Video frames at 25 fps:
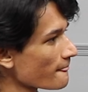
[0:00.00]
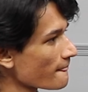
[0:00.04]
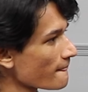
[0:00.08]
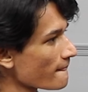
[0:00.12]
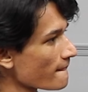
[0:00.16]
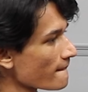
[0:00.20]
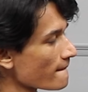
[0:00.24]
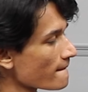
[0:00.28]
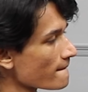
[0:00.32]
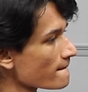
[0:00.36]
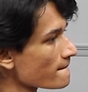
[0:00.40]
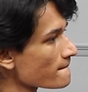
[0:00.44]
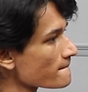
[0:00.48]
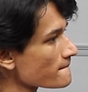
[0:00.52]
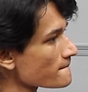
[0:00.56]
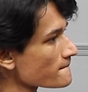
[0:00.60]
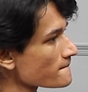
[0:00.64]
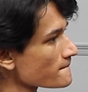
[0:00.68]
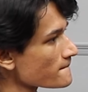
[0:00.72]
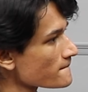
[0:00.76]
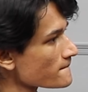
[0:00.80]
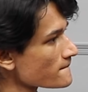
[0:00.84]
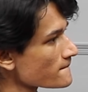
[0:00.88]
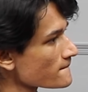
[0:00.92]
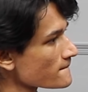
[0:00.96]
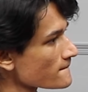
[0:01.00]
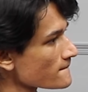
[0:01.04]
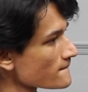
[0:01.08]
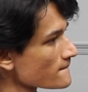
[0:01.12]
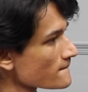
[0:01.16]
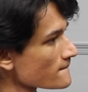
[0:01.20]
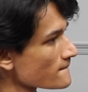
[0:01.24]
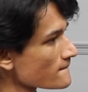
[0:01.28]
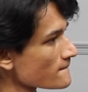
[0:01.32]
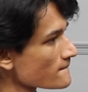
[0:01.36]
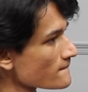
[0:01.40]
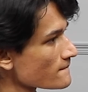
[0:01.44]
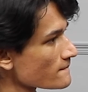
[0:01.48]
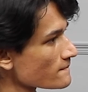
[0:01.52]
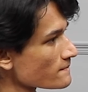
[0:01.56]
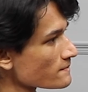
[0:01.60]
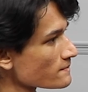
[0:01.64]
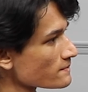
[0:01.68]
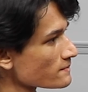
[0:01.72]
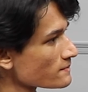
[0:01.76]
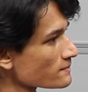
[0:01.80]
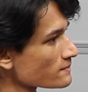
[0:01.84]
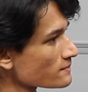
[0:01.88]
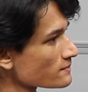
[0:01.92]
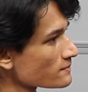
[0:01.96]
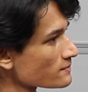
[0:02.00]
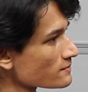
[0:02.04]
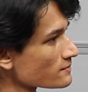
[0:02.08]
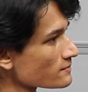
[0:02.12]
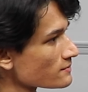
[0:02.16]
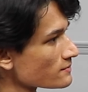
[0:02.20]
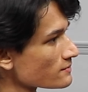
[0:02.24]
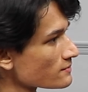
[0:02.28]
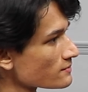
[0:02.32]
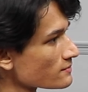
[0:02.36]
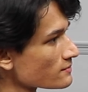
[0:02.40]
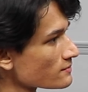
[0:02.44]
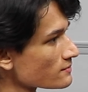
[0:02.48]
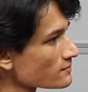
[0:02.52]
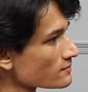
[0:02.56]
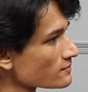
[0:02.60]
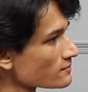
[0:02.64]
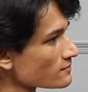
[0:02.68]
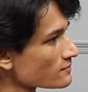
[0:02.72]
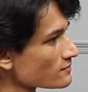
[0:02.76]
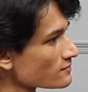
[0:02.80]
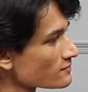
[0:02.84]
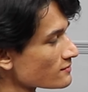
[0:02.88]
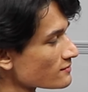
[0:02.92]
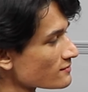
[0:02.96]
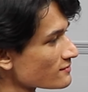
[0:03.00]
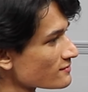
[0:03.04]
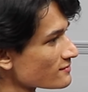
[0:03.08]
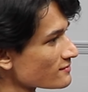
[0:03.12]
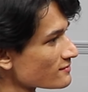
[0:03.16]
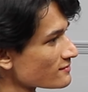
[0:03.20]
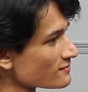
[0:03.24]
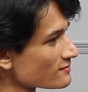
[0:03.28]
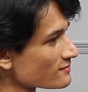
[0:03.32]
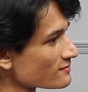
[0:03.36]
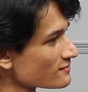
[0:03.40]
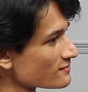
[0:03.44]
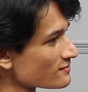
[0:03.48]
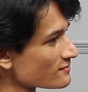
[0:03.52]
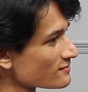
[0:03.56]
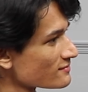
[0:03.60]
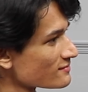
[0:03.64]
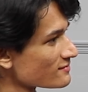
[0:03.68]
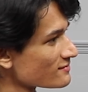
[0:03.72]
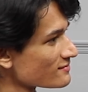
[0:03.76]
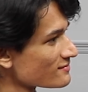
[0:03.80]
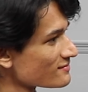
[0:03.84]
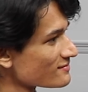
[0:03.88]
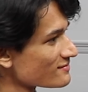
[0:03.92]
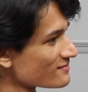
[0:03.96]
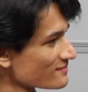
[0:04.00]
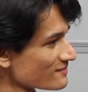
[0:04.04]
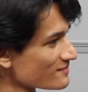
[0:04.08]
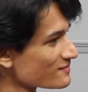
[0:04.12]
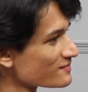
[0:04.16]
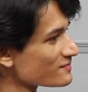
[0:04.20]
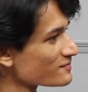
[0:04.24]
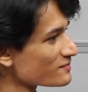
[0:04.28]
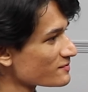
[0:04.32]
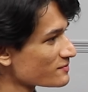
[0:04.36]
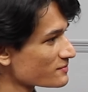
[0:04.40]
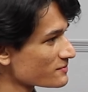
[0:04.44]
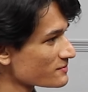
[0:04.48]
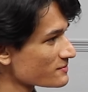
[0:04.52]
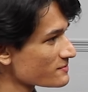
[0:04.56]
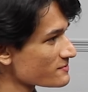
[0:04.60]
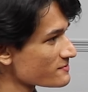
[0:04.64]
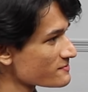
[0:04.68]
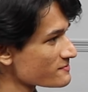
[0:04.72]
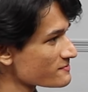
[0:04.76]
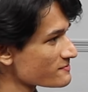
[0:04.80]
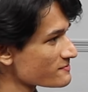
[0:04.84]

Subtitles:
(not speaking)